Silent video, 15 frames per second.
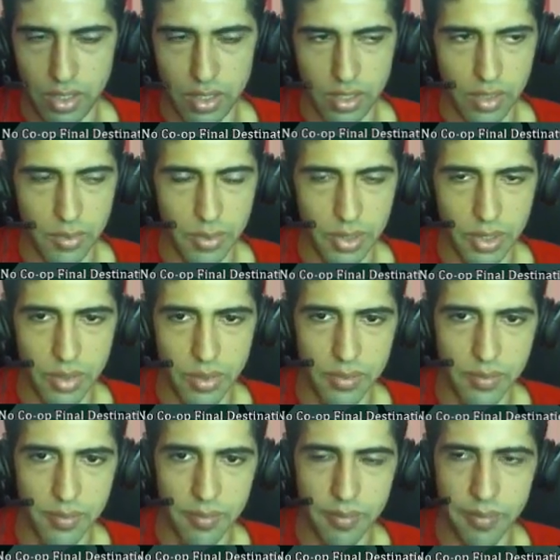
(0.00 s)
There we
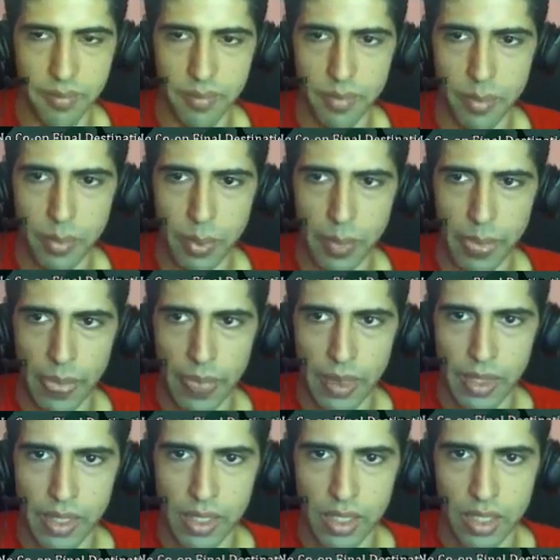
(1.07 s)

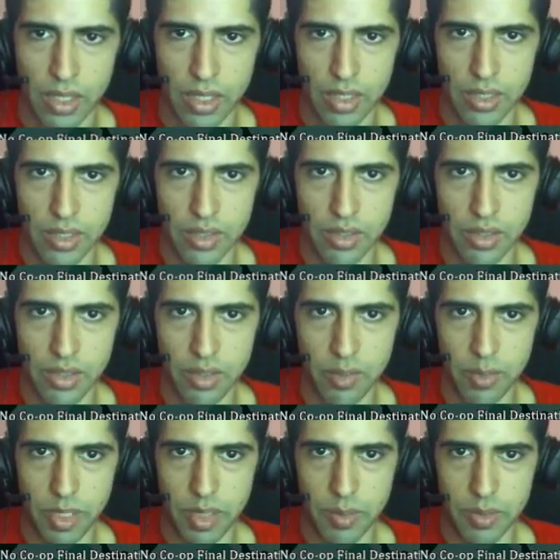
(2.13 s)
go. Ideally, you'd
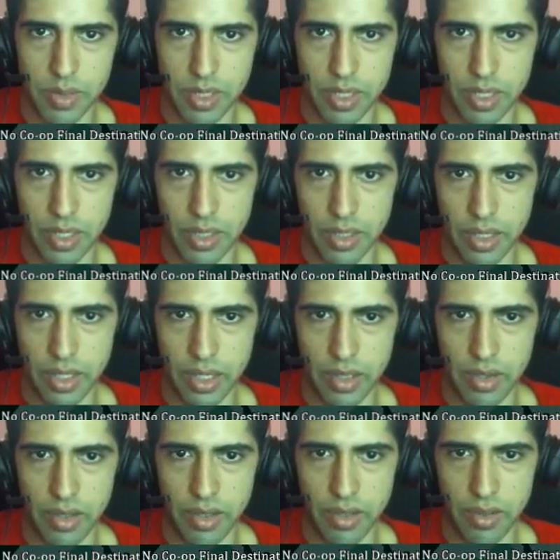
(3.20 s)
be able to get out of
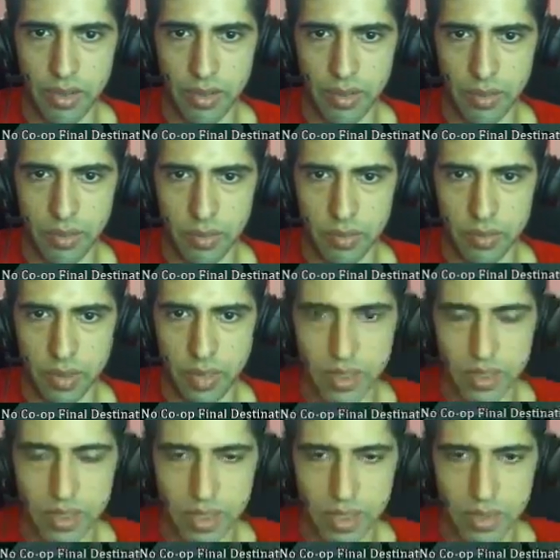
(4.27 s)
there within
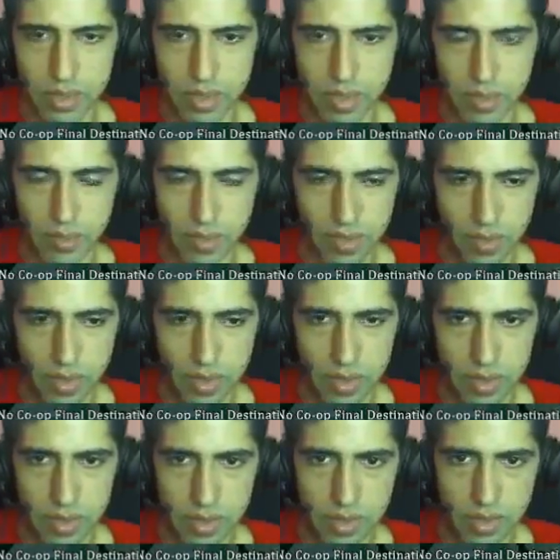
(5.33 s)
6 to 7
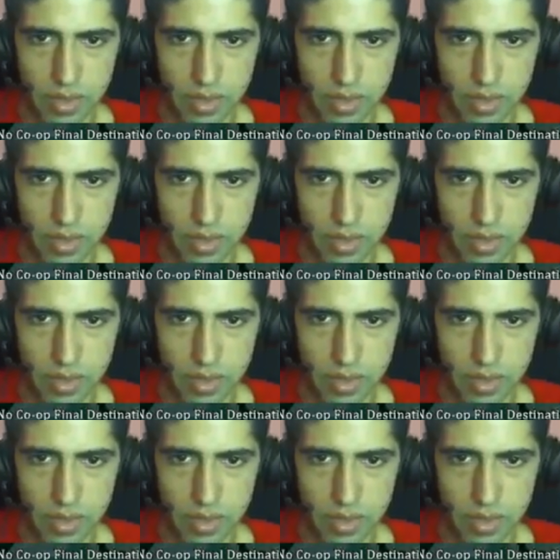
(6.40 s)
thrusts.